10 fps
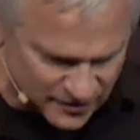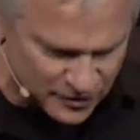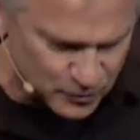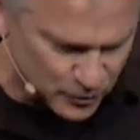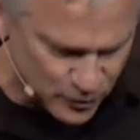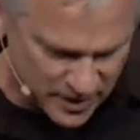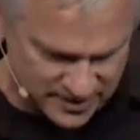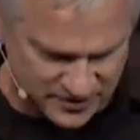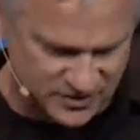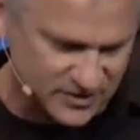and through
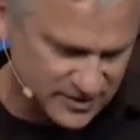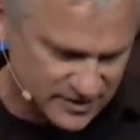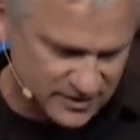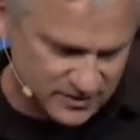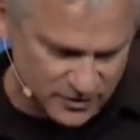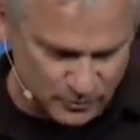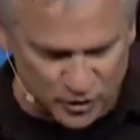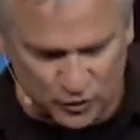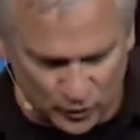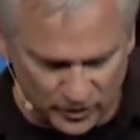us to
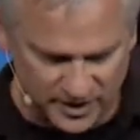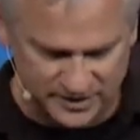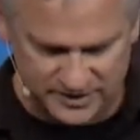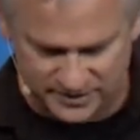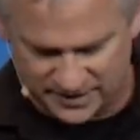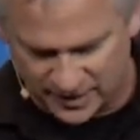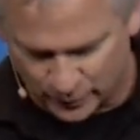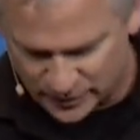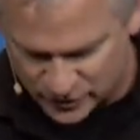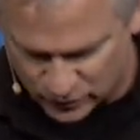mature us and
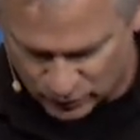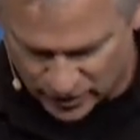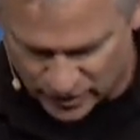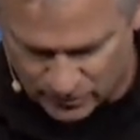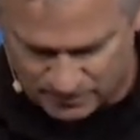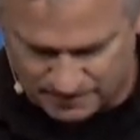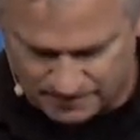help us grow.